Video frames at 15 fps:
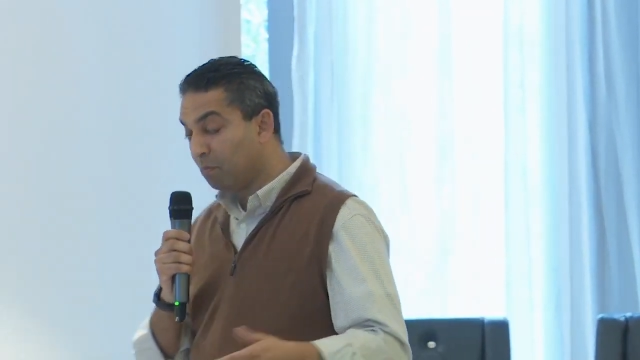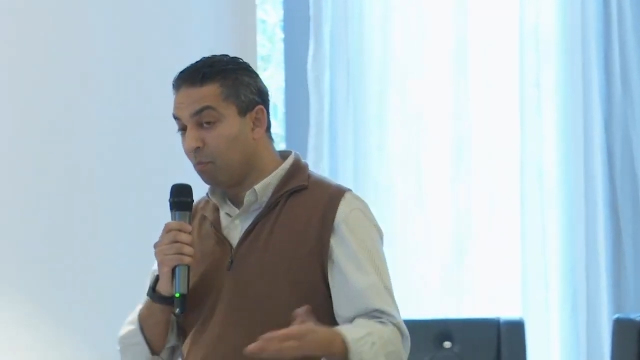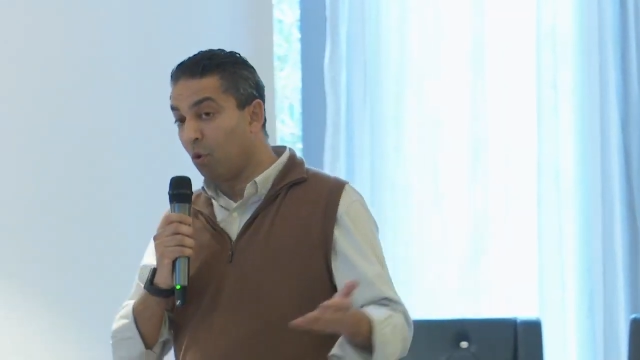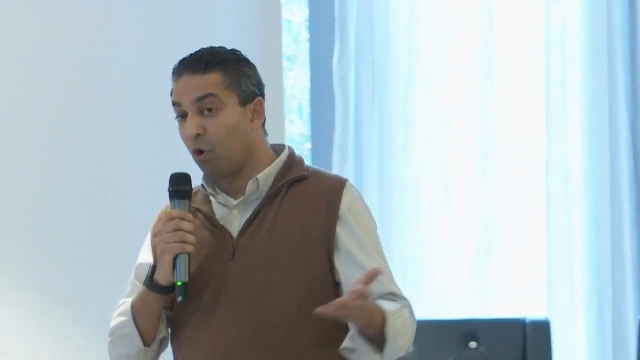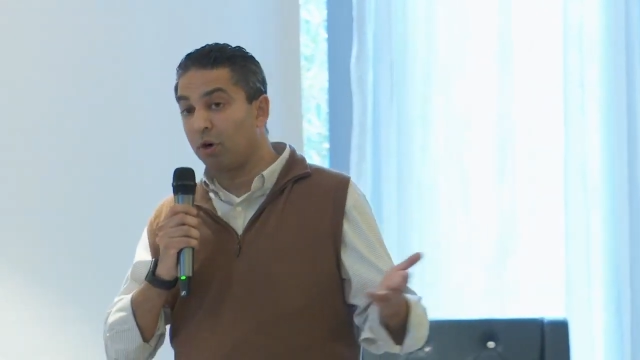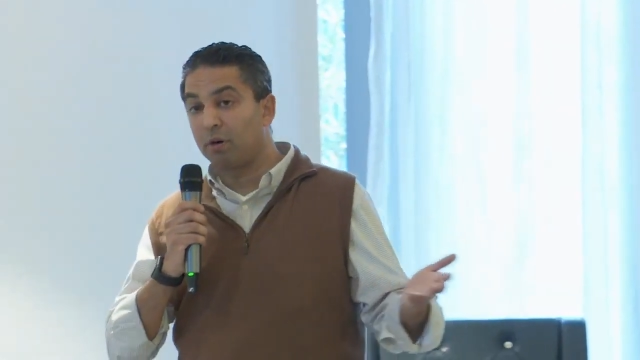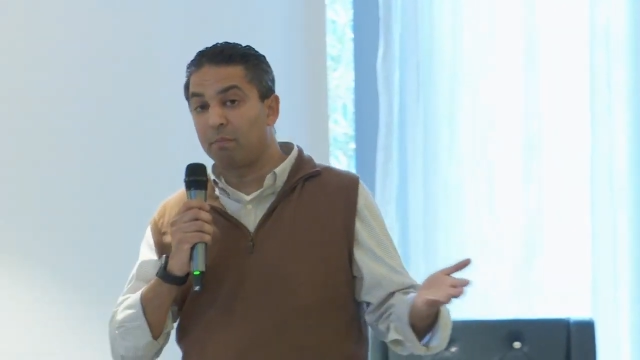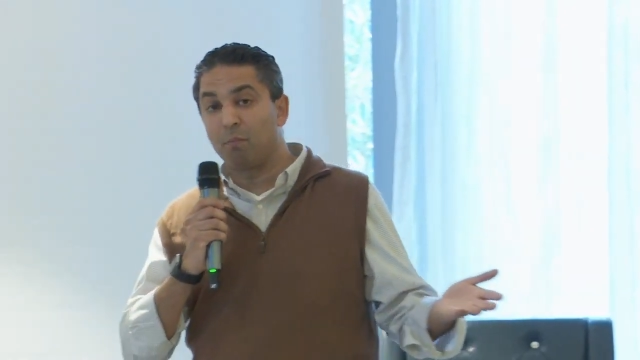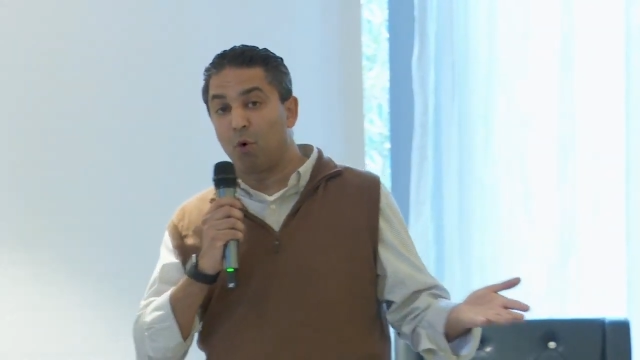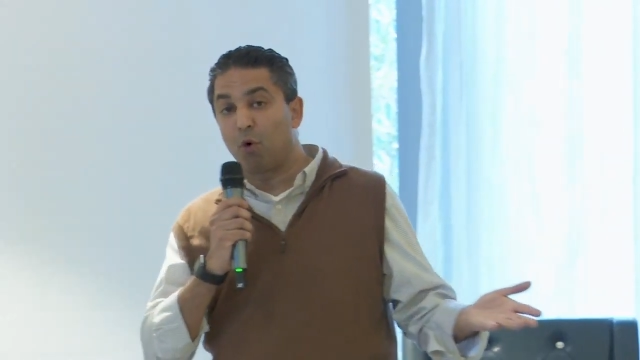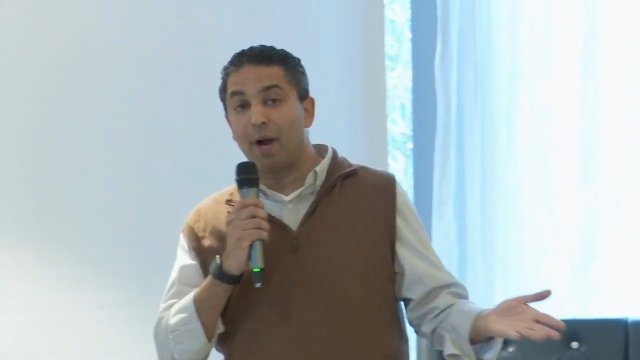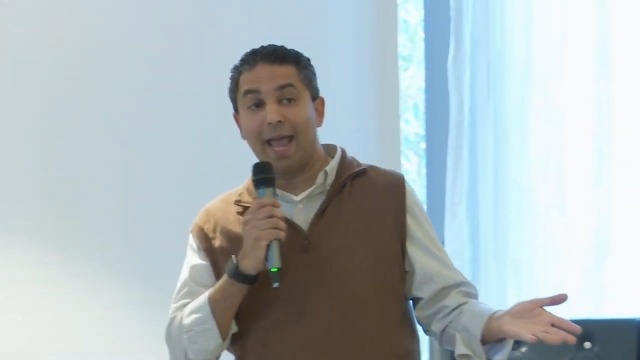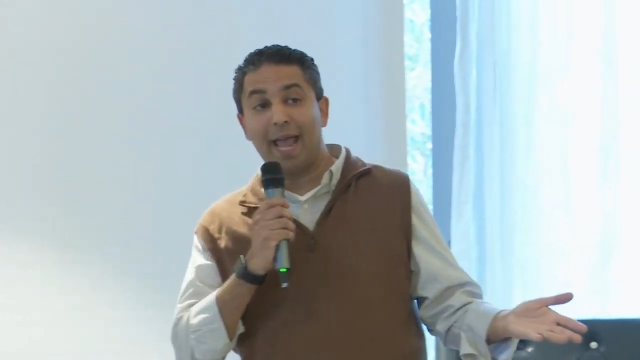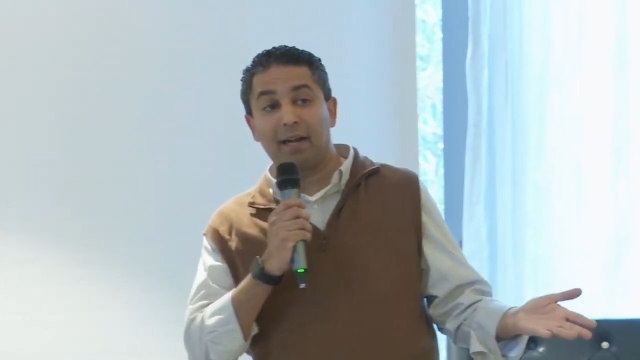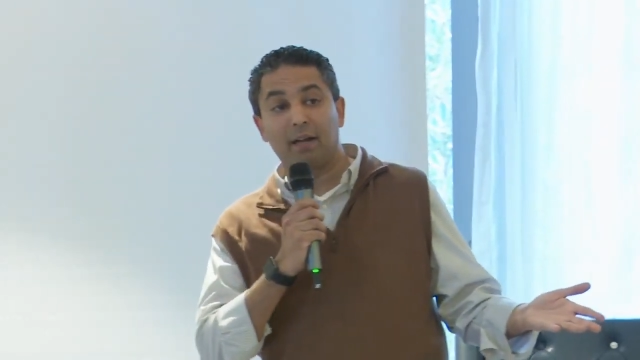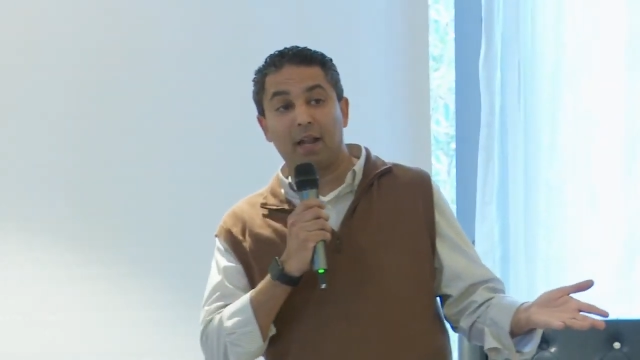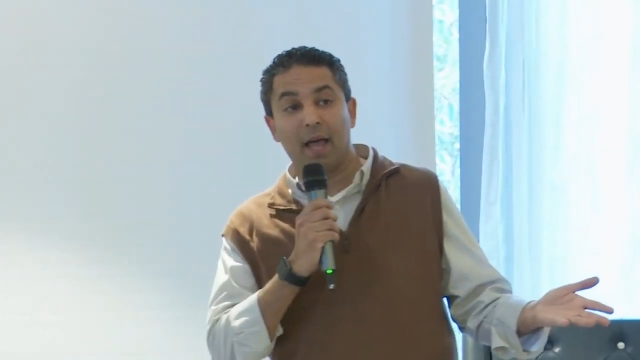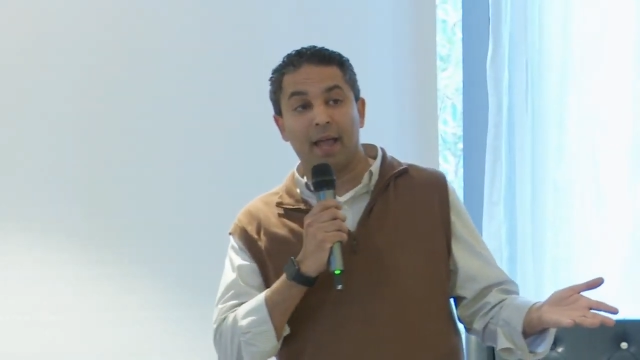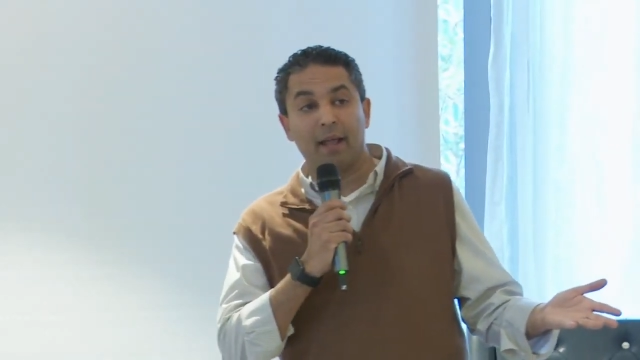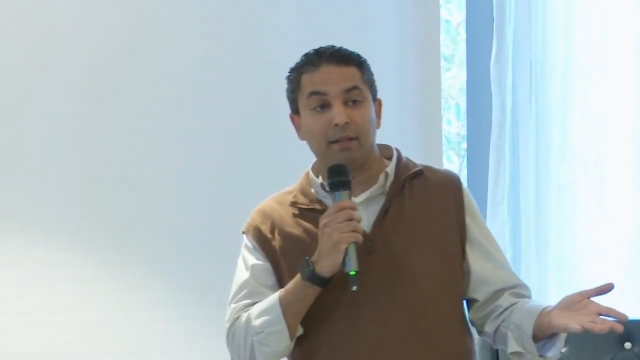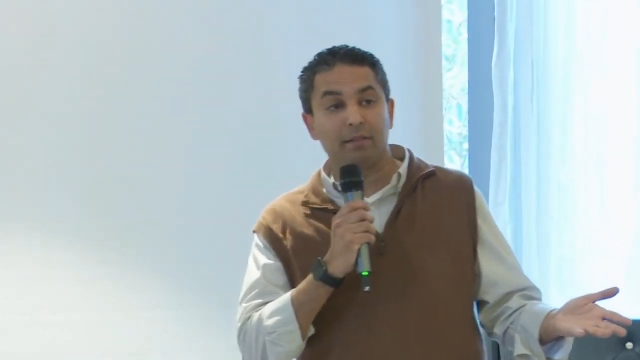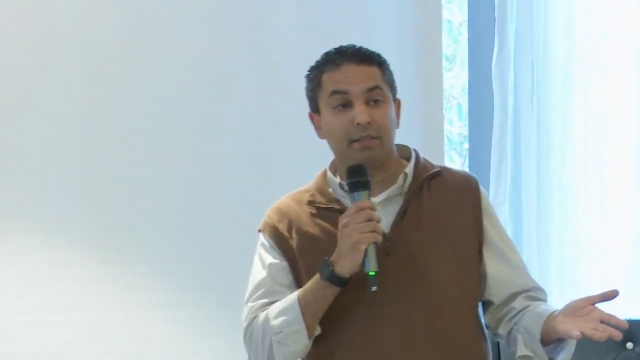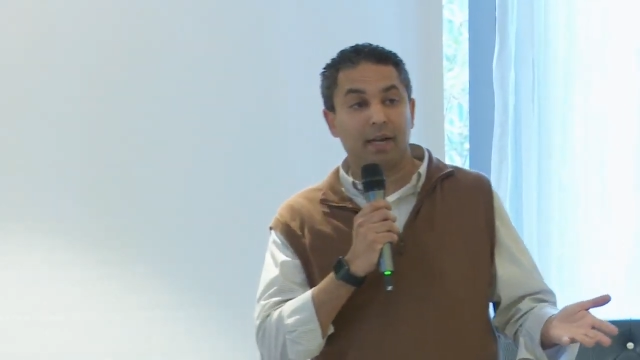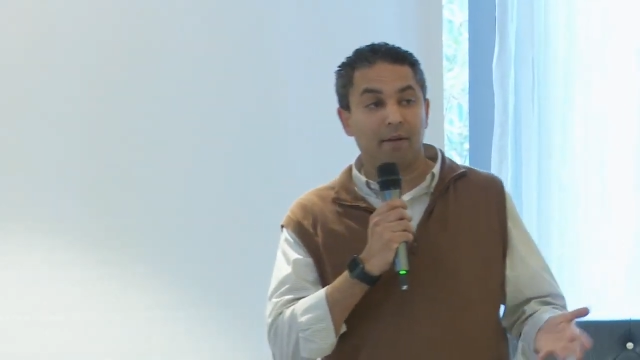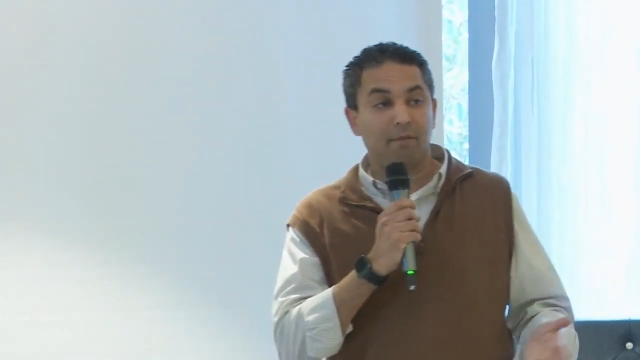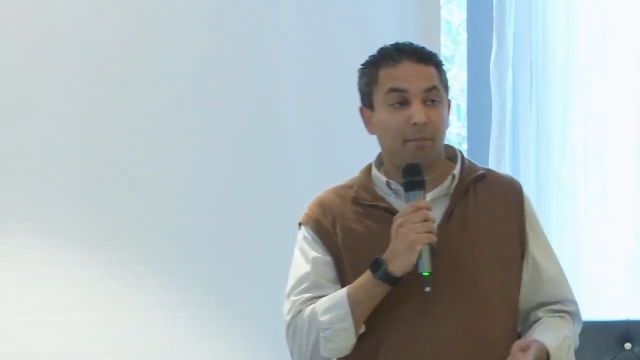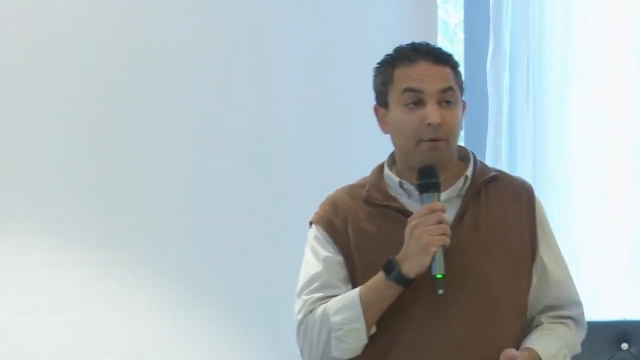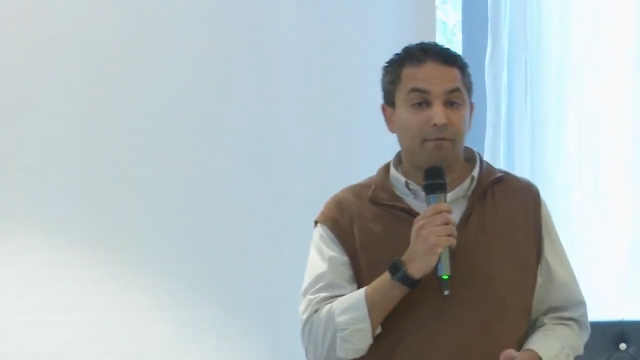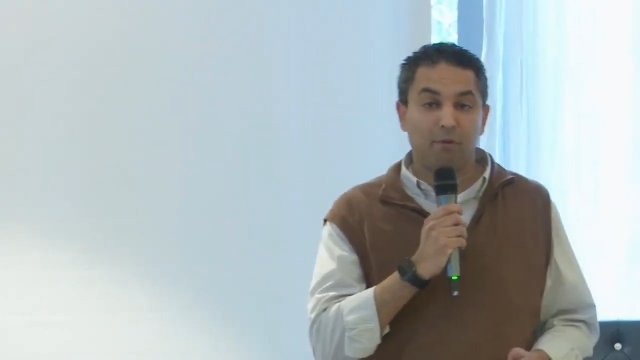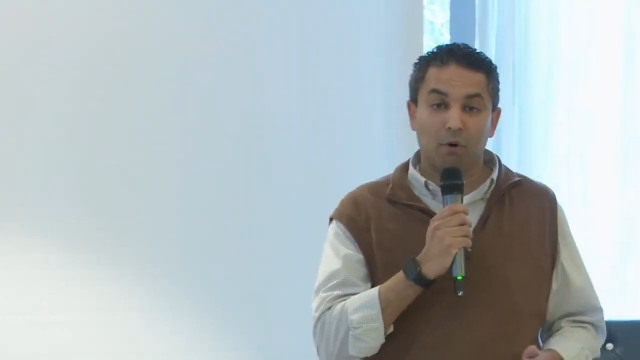More headlines than
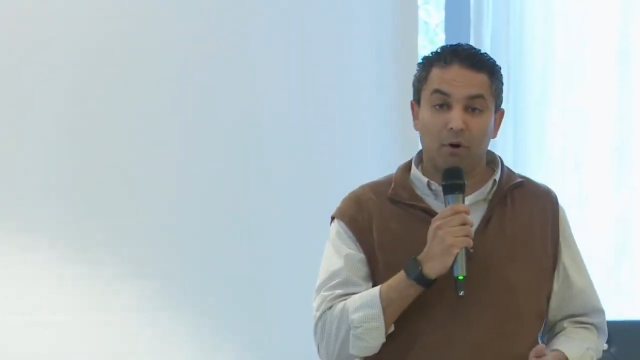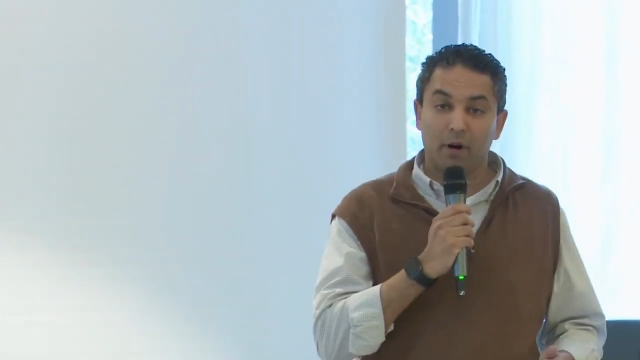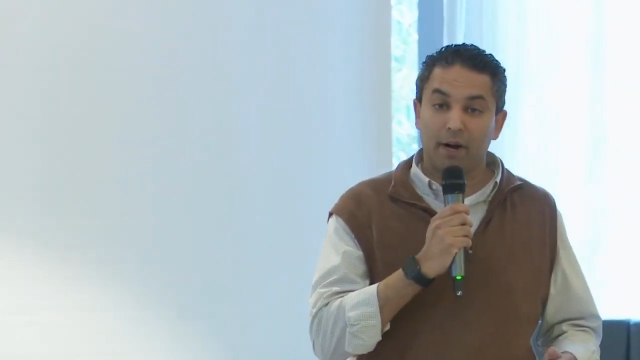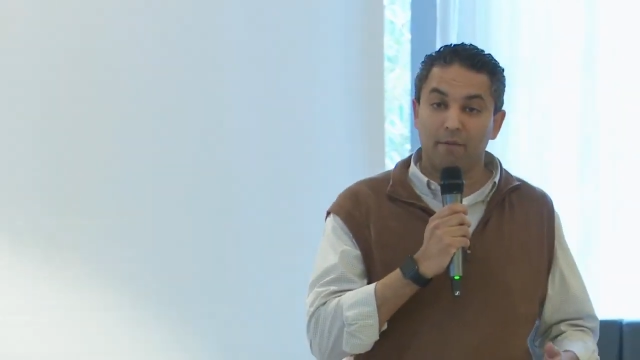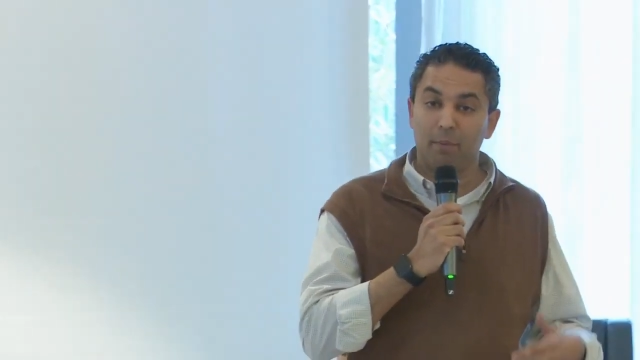ever before.